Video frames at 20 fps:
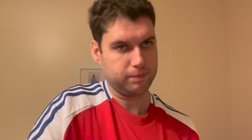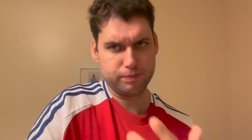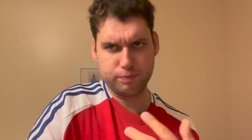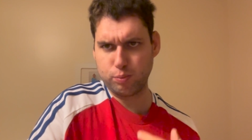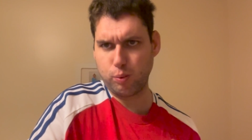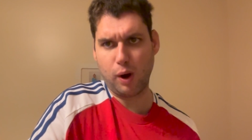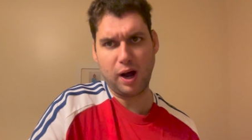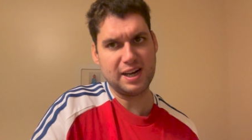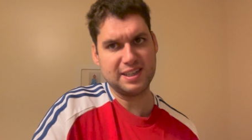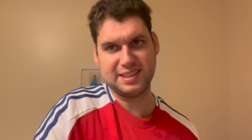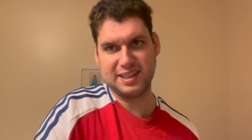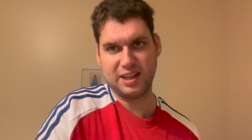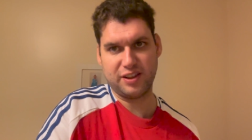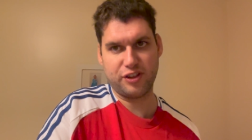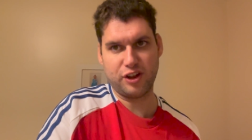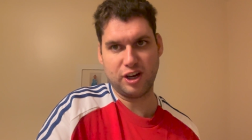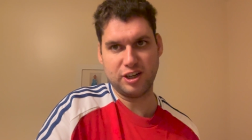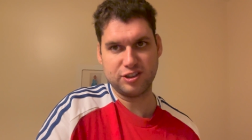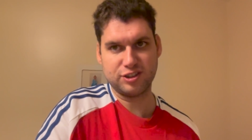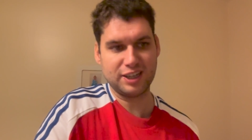Why is it
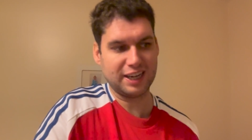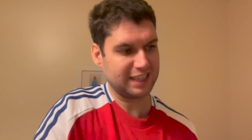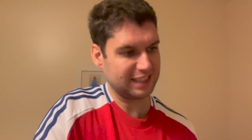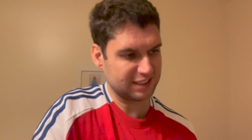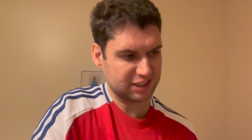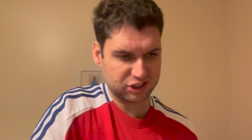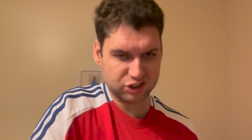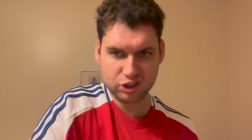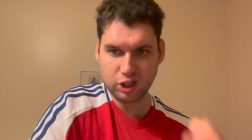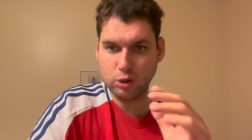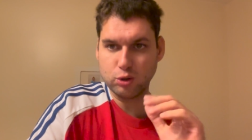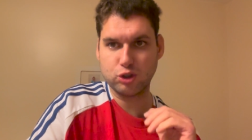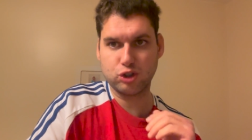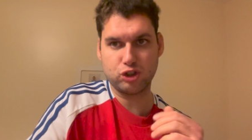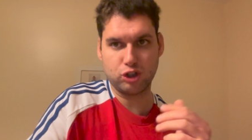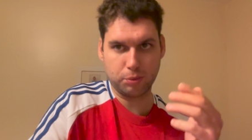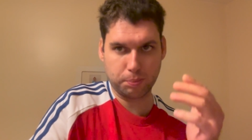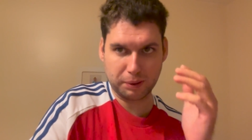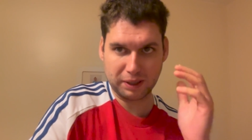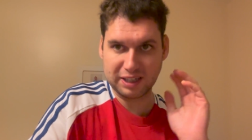Thursday? It's so
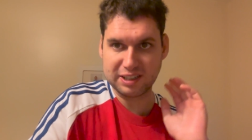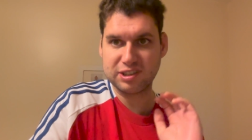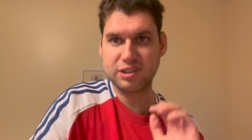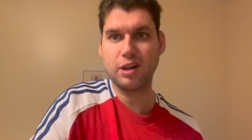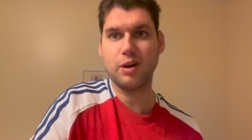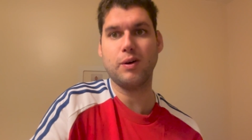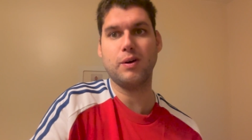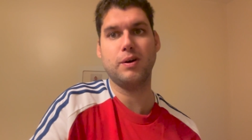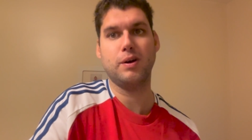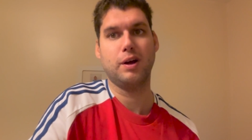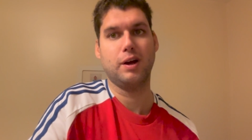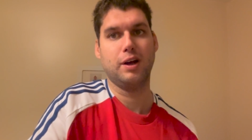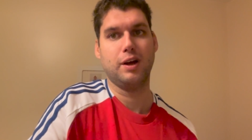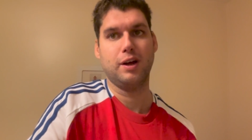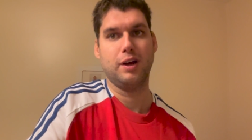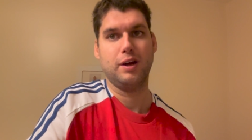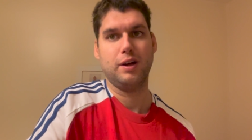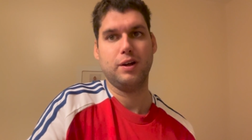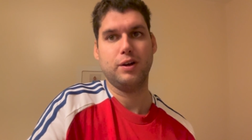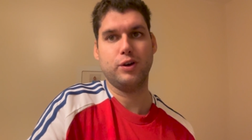stupid. It's so
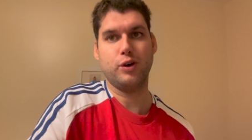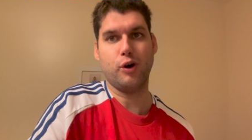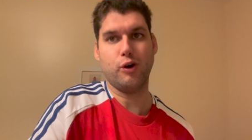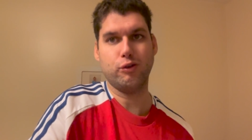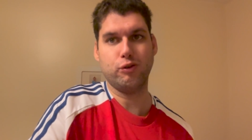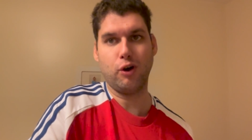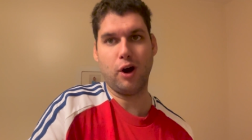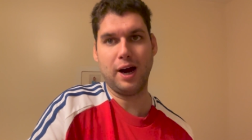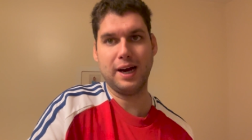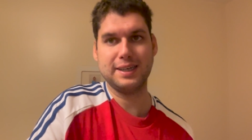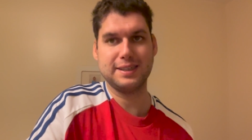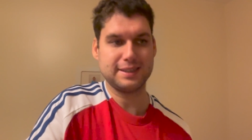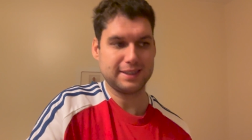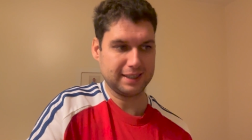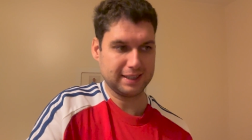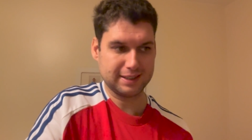not right.